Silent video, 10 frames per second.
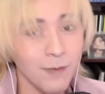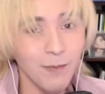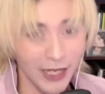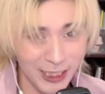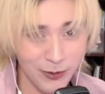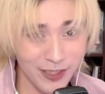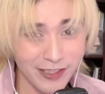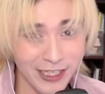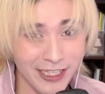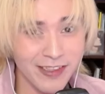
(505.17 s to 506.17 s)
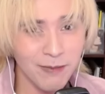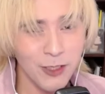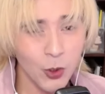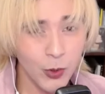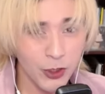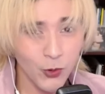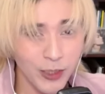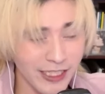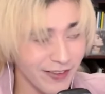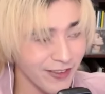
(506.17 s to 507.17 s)
But anyways, guys, let me know what you
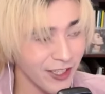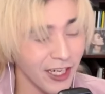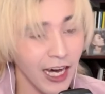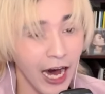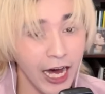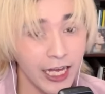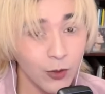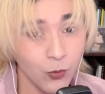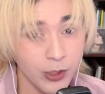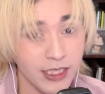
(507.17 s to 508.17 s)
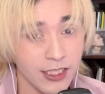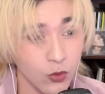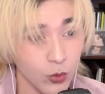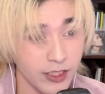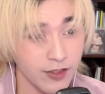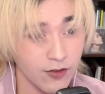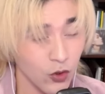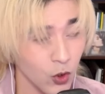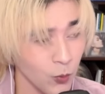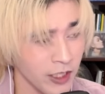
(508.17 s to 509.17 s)
guys thought. I really enjoyed this
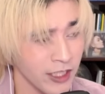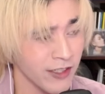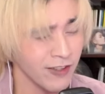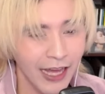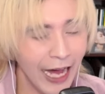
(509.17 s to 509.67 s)
so much.